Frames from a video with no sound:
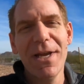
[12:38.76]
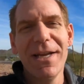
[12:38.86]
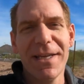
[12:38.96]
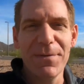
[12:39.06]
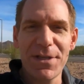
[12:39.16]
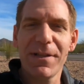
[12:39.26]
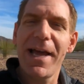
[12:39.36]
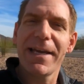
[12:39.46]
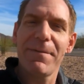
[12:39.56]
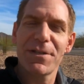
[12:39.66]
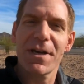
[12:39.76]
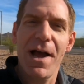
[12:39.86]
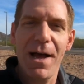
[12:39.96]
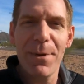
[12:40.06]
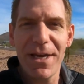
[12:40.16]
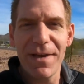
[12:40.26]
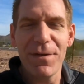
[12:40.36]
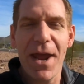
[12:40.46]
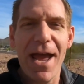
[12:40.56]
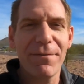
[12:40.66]
give us a like, give us a comment if
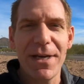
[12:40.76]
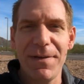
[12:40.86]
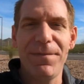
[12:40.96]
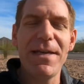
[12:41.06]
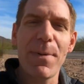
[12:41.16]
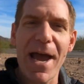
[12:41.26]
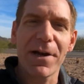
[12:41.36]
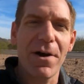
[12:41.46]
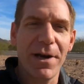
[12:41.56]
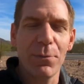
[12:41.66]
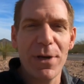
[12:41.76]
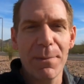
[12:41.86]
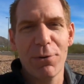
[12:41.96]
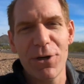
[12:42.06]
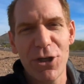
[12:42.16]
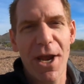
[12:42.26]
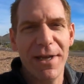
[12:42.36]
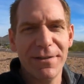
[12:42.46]
you have any feedback on it. We appreciate it.